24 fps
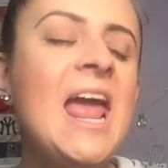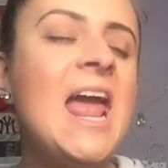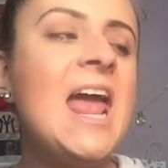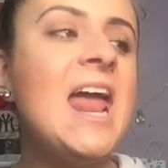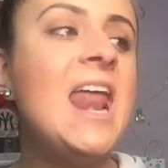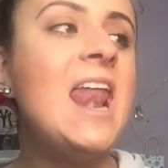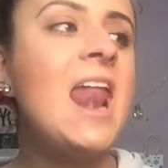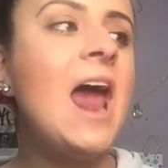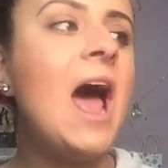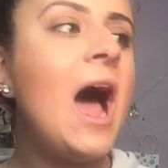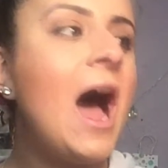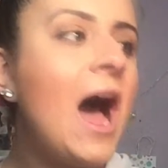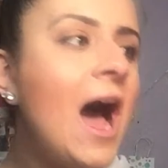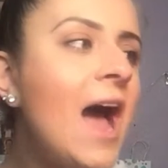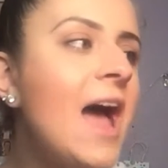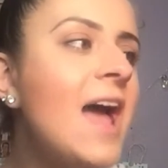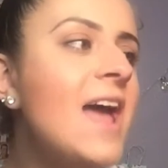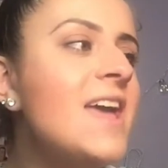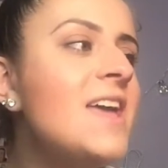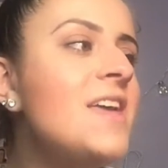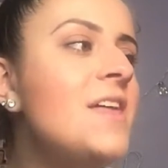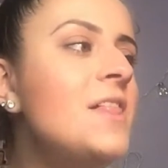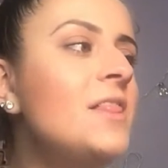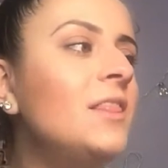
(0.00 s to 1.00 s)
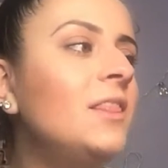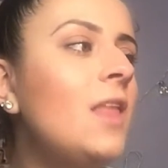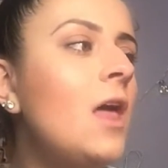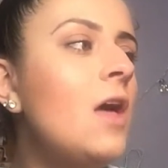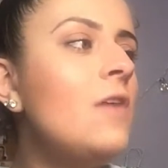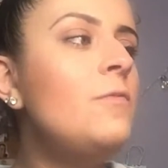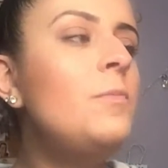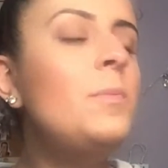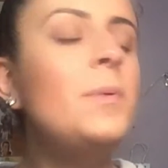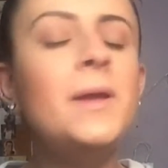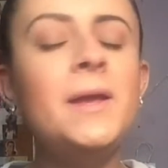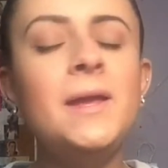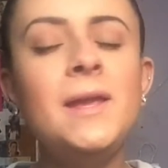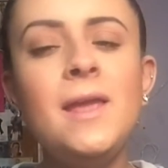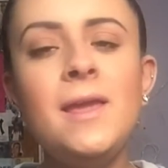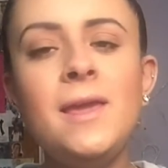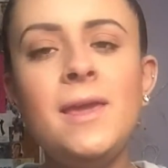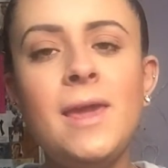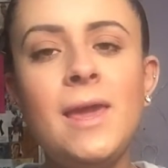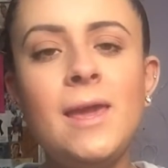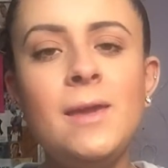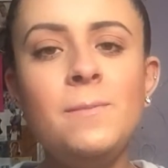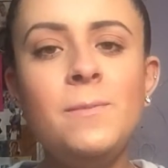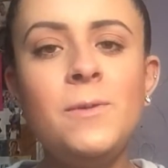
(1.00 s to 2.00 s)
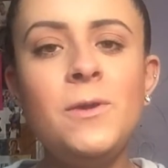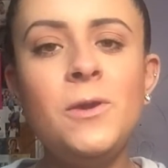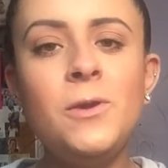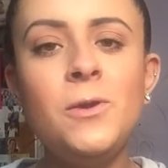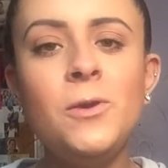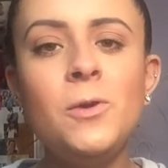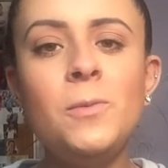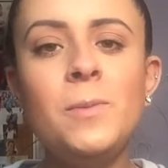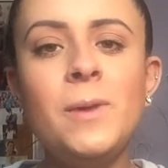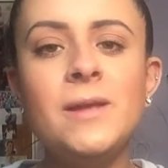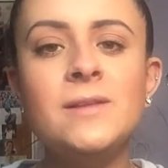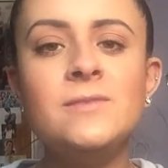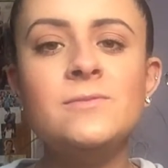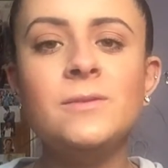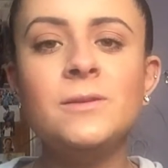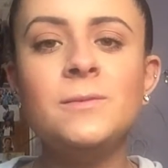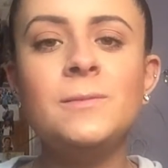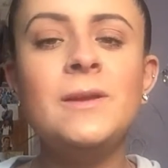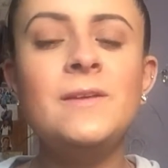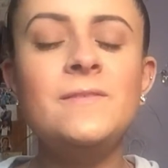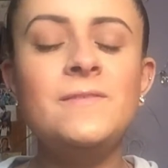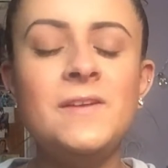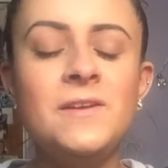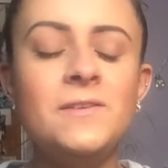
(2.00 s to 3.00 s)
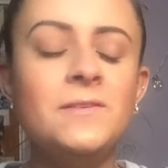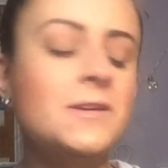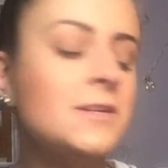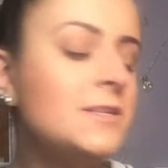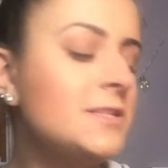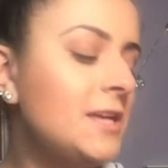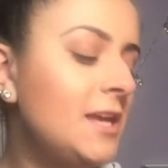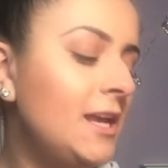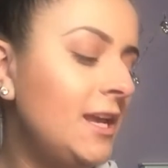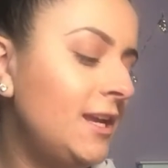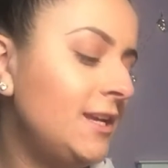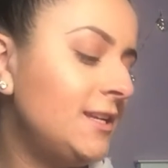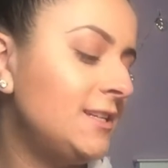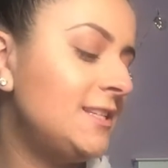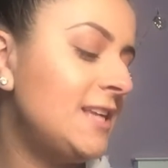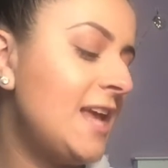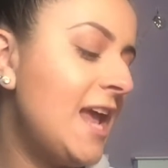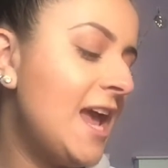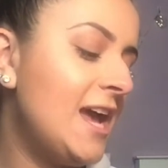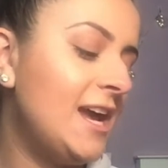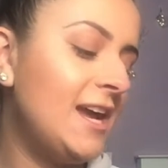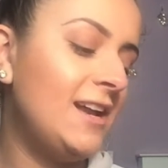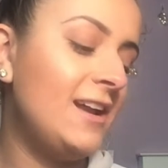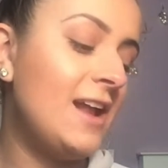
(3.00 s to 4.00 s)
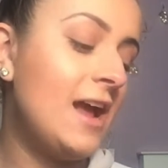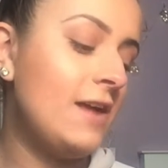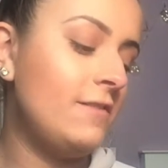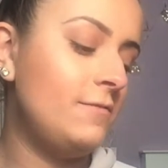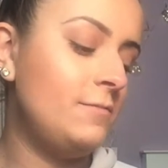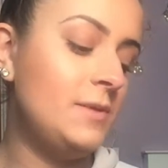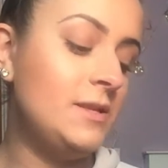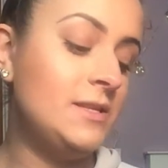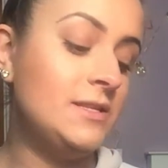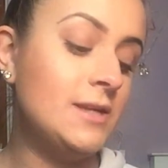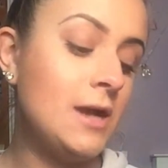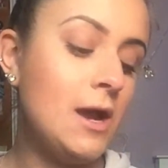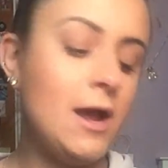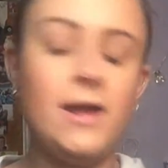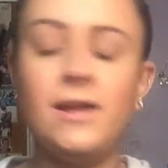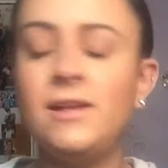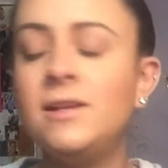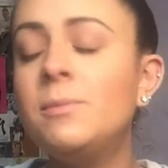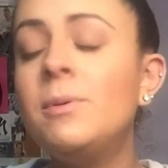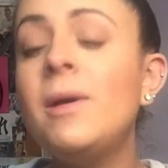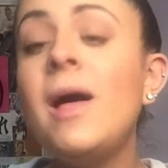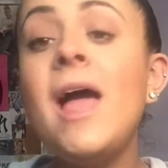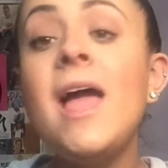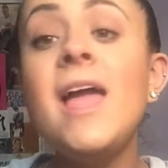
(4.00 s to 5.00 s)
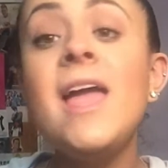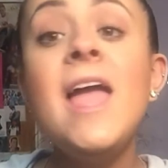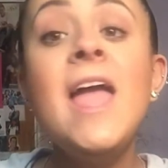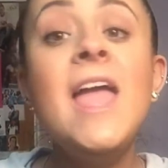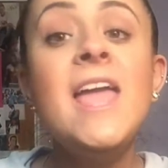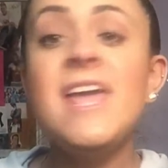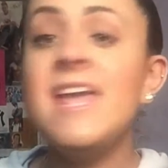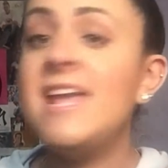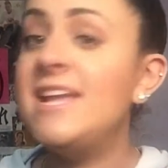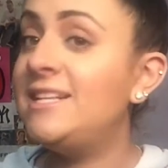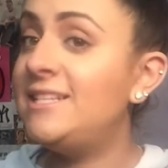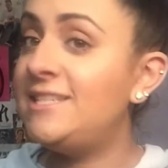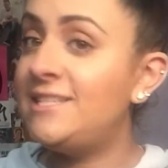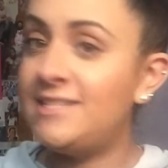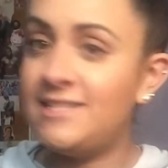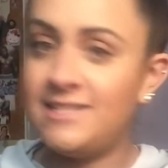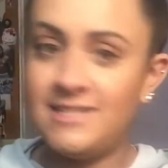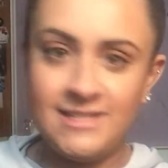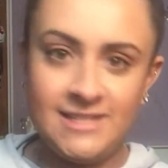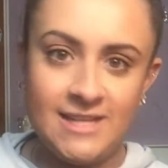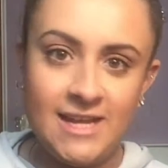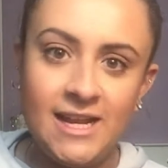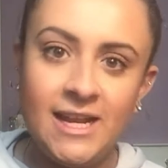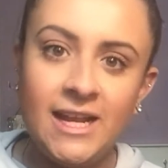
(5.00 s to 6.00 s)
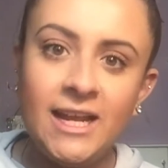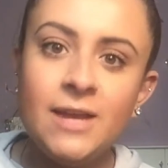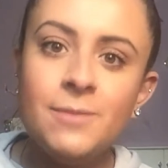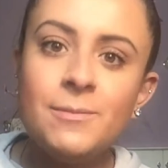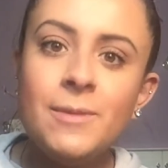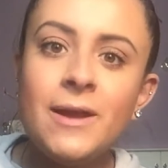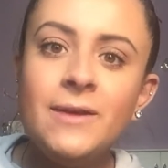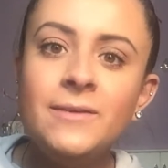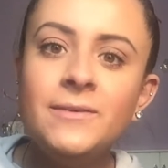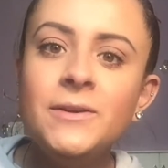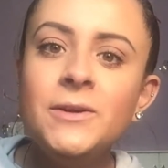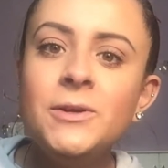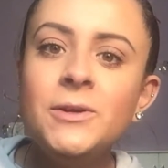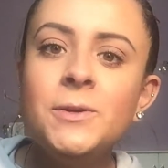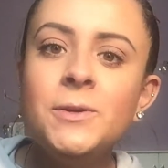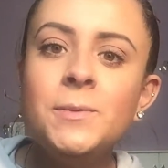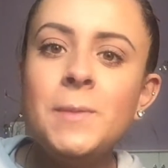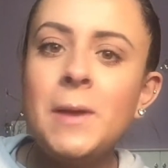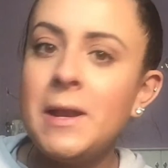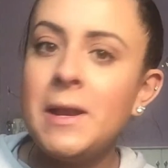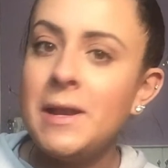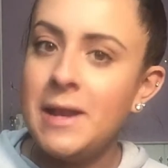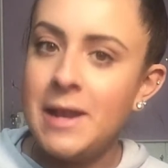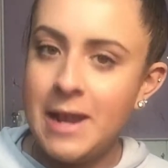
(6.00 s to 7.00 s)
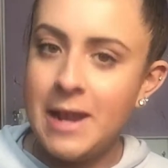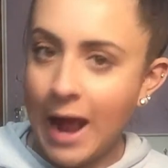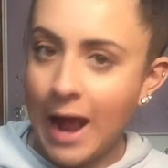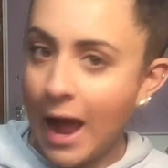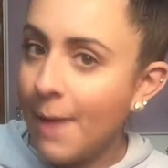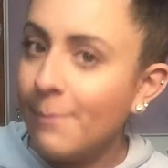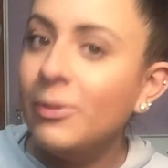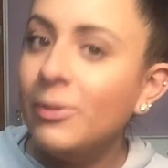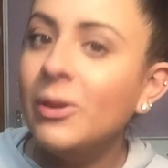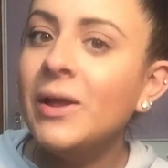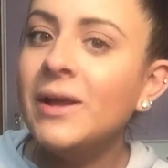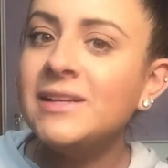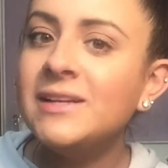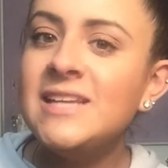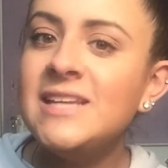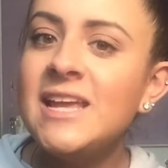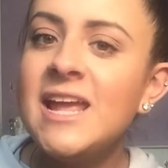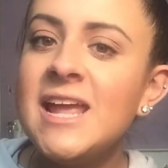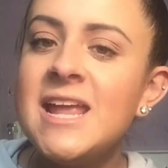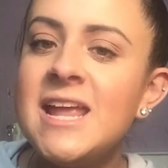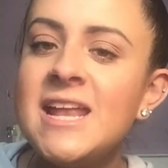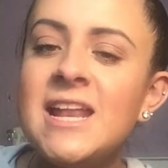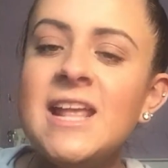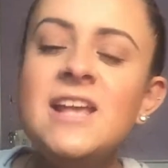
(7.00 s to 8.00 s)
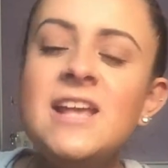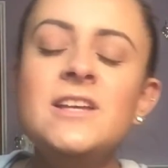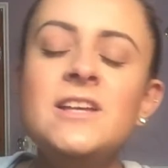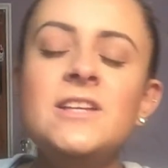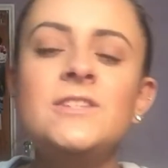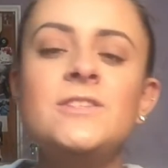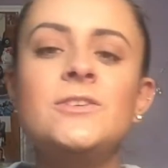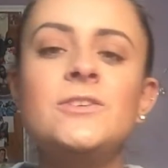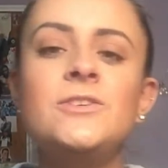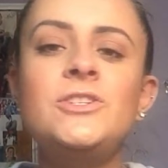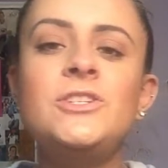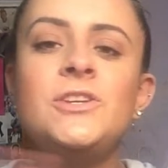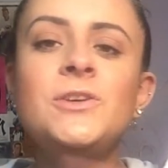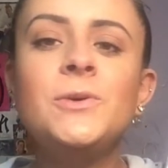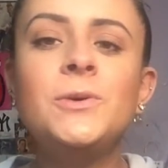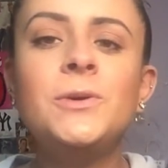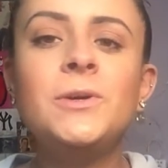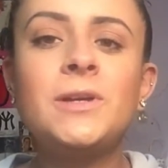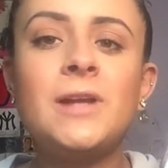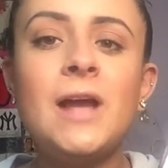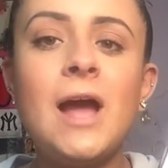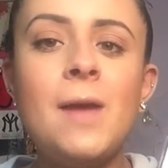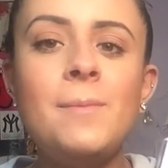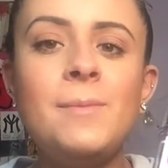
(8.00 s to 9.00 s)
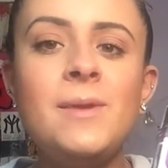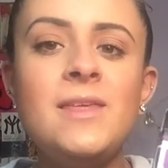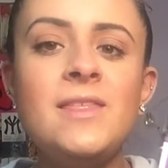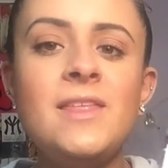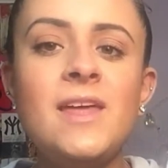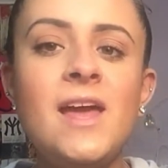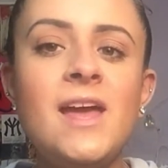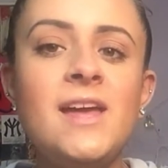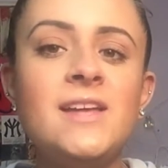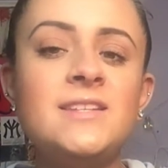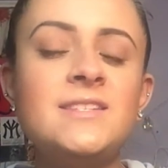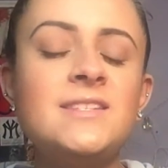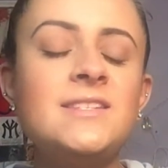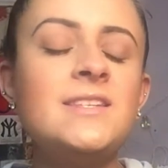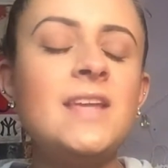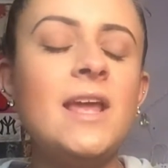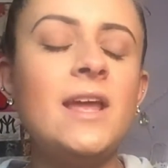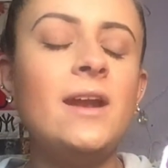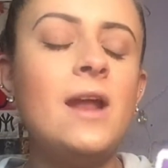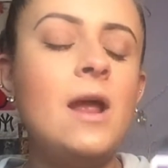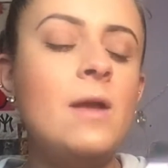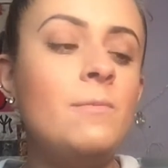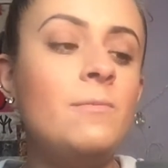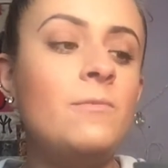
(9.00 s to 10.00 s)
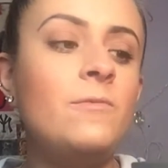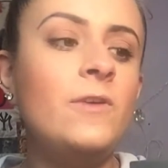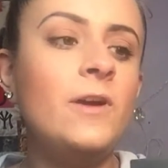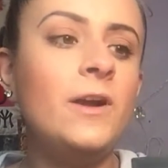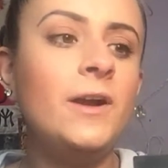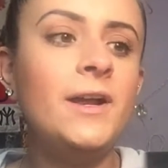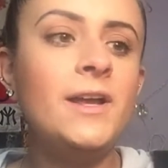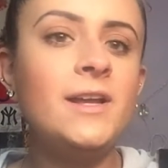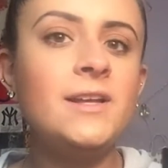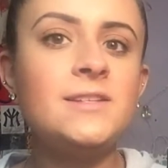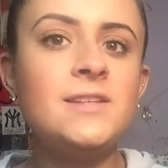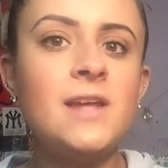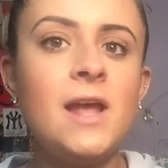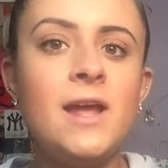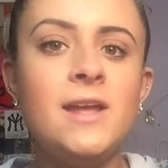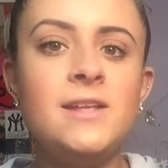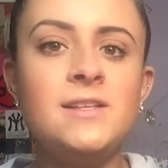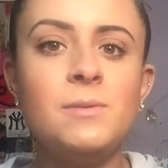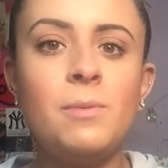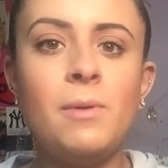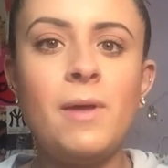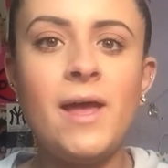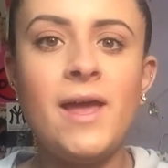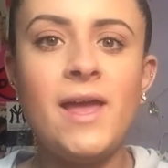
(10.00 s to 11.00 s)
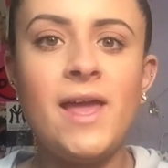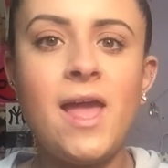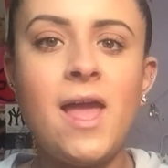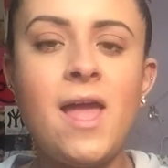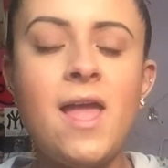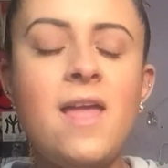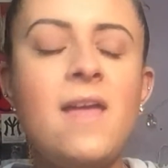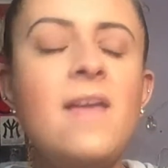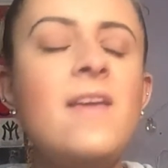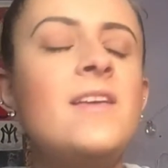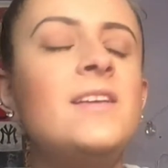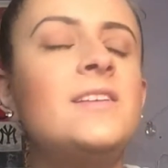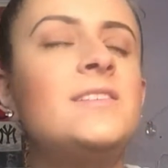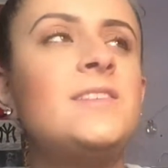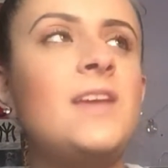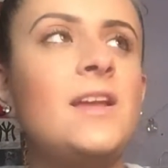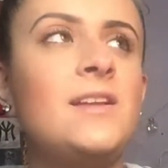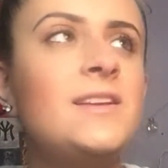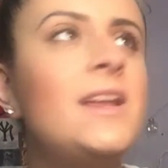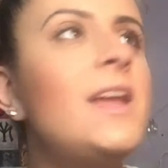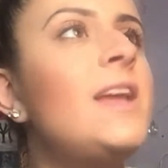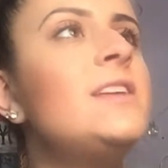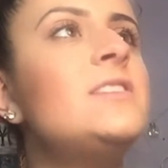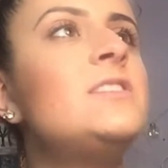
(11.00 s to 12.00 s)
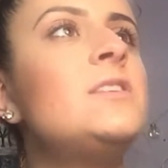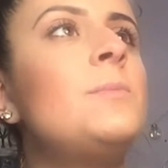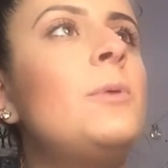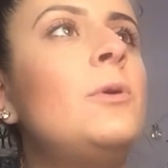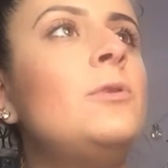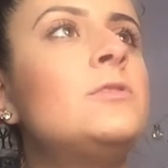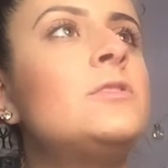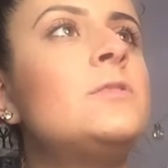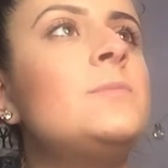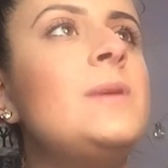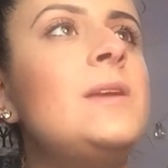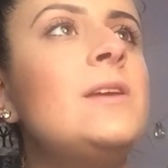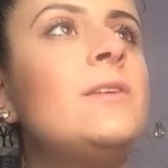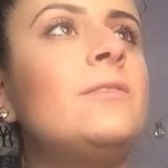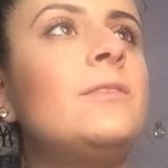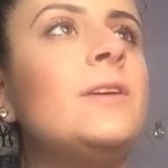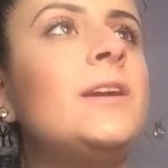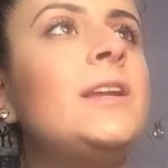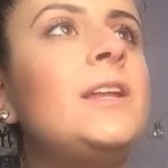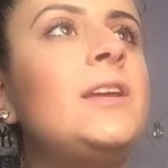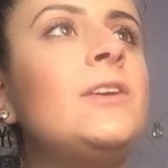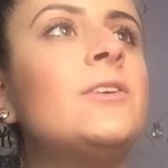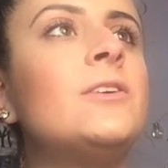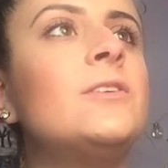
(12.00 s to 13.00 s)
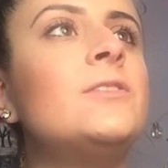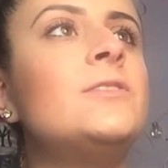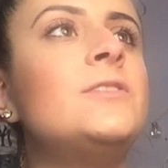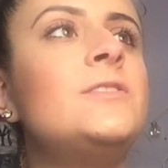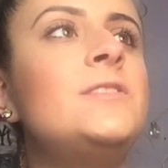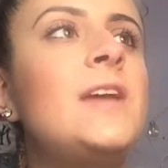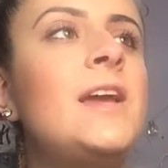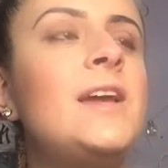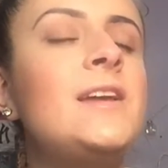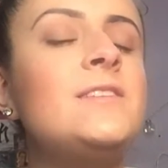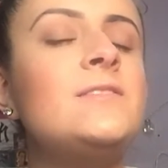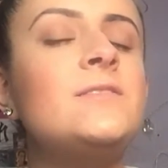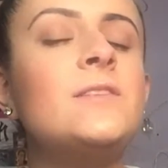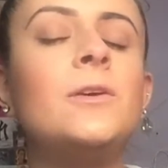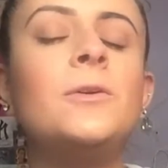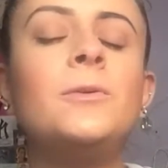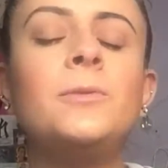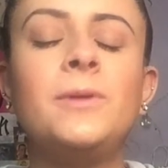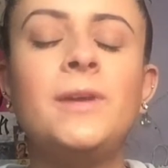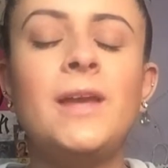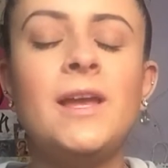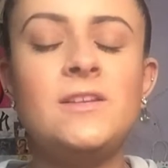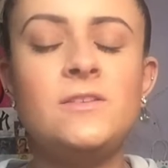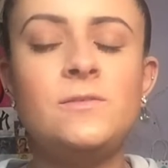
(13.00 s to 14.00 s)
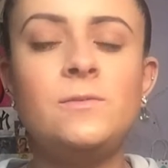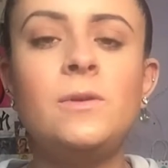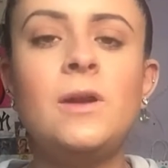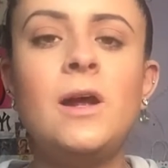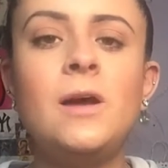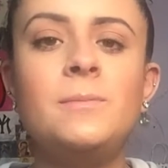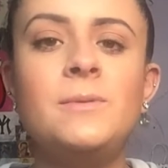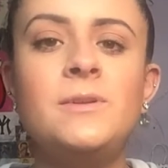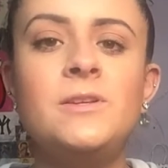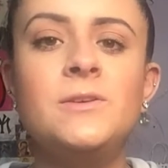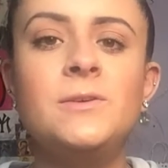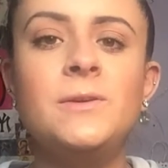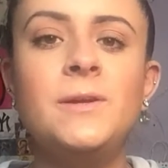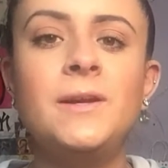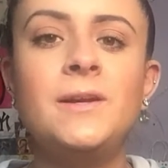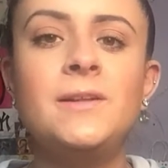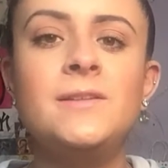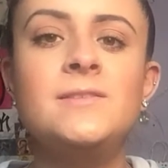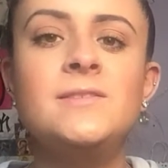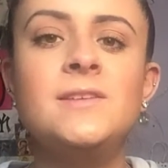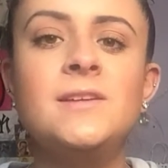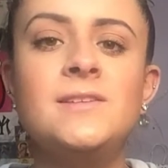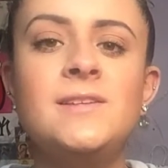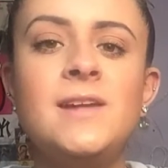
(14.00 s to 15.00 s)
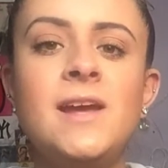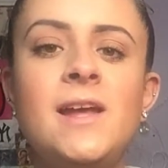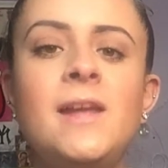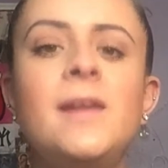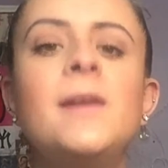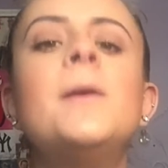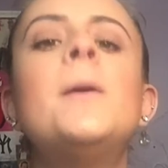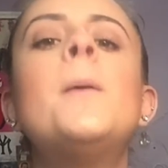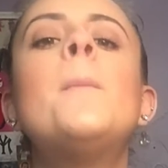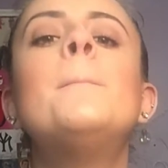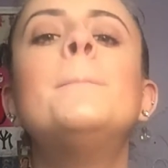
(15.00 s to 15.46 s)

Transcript: And I love playing GameCube. It's one of my favorite things, and I've been dying to play. It's sitting in my room, not plugged in. So she got me this, and I'm very excited to play it. Sunday is supposed to be a rainy, gross day, so guess what I'll be doing on Sunday?